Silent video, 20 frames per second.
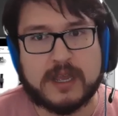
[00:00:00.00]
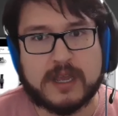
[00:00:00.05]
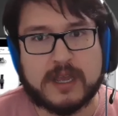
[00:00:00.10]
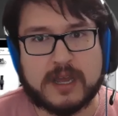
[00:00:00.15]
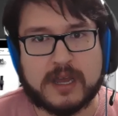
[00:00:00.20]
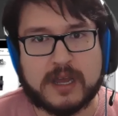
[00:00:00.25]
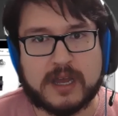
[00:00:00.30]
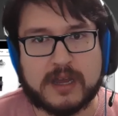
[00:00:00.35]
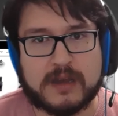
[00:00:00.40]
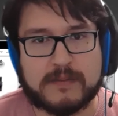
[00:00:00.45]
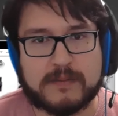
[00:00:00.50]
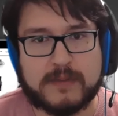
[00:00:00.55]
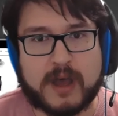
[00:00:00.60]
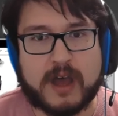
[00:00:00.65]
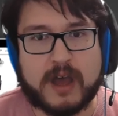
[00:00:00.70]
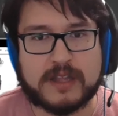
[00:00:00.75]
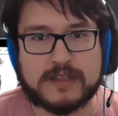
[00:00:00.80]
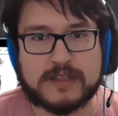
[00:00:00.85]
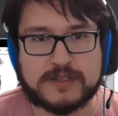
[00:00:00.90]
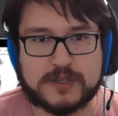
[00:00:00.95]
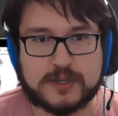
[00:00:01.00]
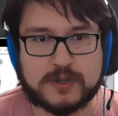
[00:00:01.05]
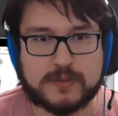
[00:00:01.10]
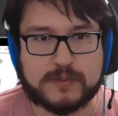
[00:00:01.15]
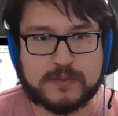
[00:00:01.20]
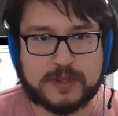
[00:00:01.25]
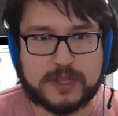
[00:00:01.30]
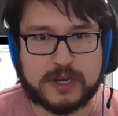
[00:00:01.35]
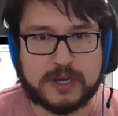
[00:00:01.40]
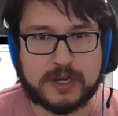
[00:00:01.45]
On
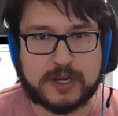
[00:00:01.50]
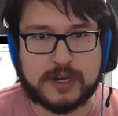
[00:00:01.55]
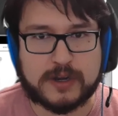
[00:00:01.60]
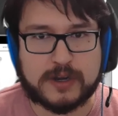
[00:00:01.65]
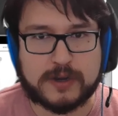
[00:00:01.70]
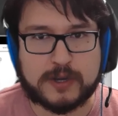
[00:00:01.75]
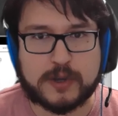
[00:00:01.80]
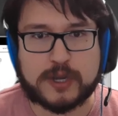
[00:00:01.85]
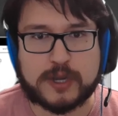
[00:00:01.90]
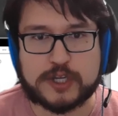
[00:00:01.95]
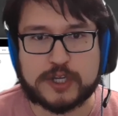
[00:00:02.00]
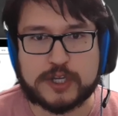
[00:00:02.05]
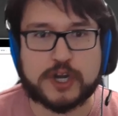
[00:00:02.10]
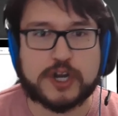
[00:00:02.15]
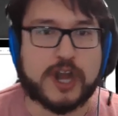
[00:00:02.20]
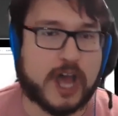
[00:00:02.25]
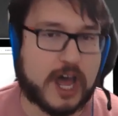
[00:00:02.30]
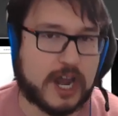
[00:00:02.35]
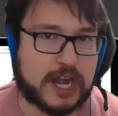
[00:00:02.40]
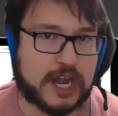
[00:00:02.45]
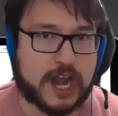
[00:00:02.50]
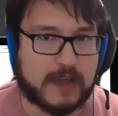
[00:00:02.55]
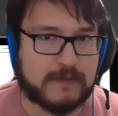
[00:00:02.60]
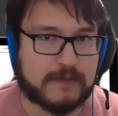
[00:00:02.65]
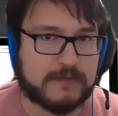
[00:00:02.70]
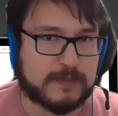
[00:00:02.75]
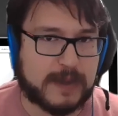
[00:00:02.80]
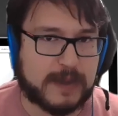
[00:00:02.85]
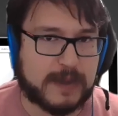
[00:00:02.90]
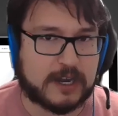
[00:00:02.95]
Zoom, you can turn on and off
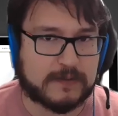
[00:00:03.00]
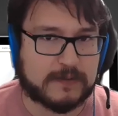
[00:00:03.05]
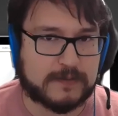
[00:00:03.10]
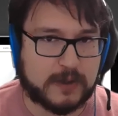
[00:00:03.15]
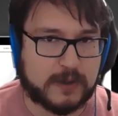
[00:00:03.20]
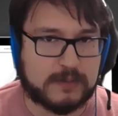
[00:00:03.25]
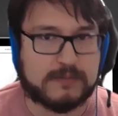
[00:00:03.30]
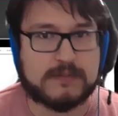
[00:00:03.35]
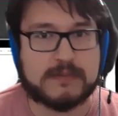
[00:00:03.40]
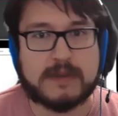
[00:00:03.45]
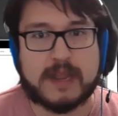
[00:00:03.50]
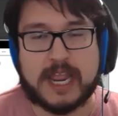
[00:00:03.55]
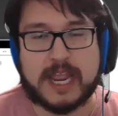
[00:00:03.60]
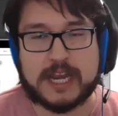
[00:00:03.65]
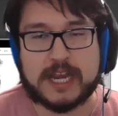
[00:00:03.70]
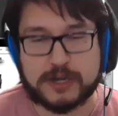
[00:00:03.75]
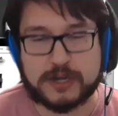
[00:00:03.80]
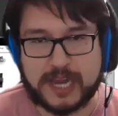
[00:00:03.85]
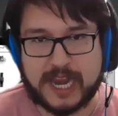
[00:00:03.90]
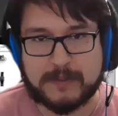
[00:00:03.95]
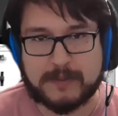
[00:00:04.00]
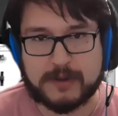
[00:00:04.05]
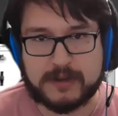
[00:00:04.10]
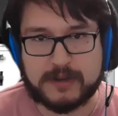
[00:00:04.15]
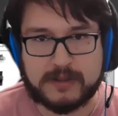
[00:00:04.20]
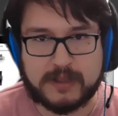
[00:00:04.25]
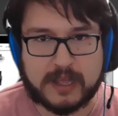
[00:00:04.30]
your microphone and your camera.